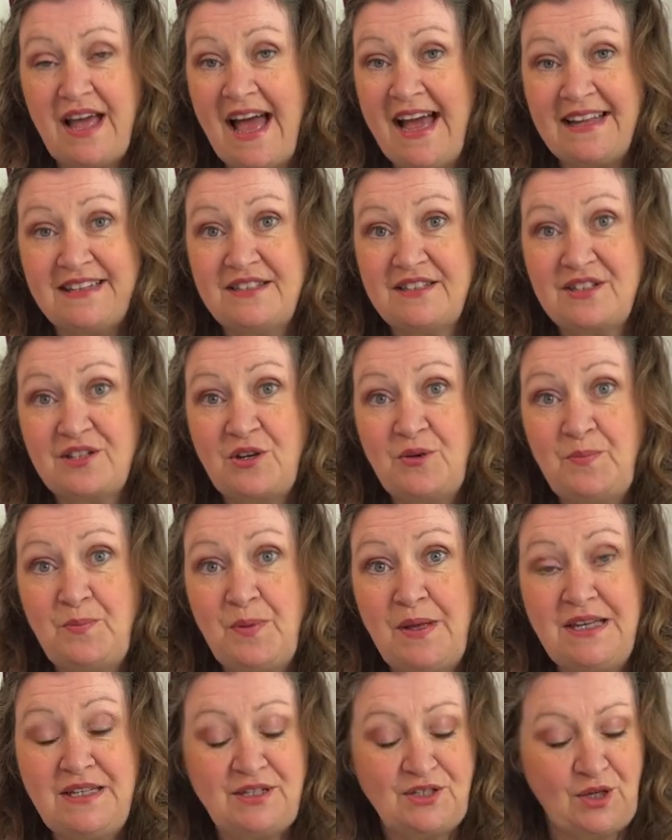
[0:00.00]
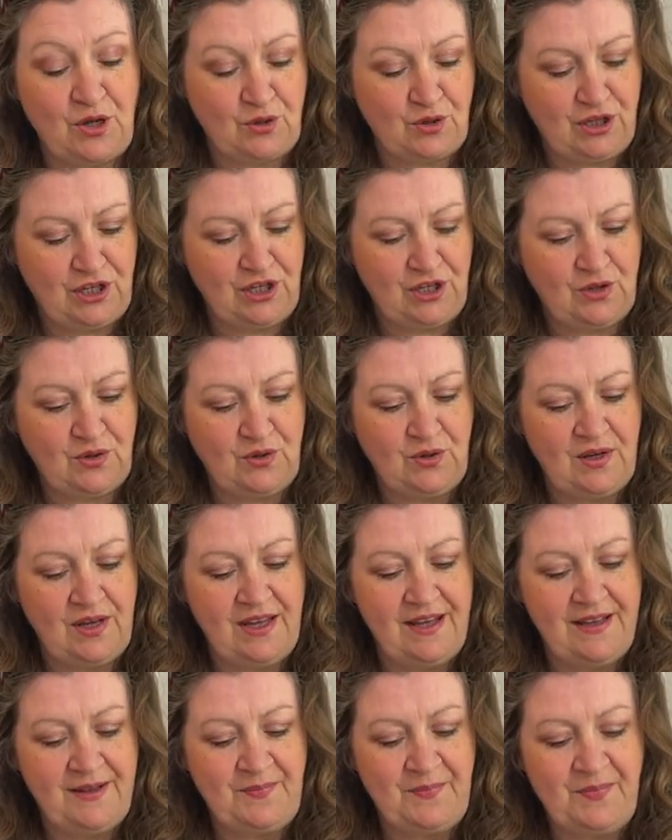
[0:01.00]
ants could be so cute.
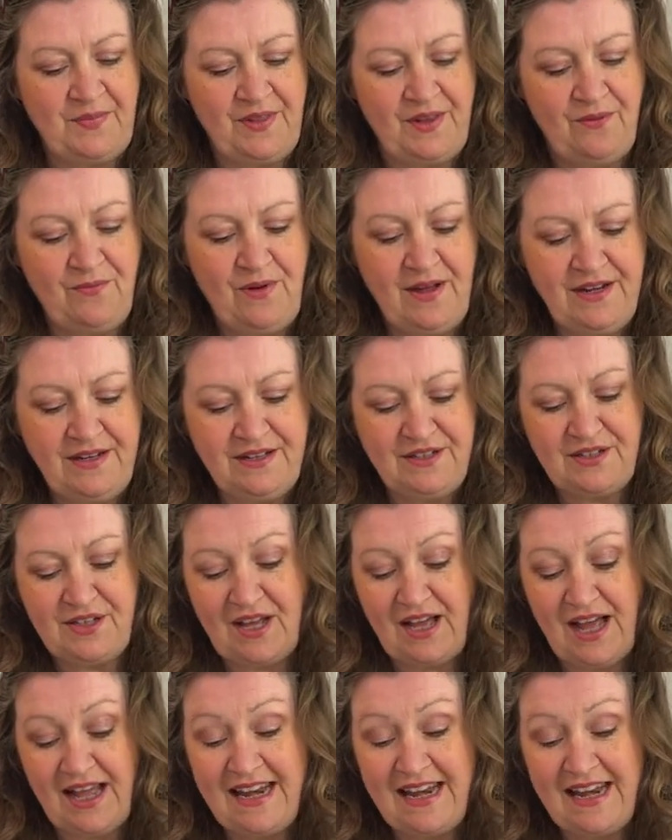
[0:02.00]
When a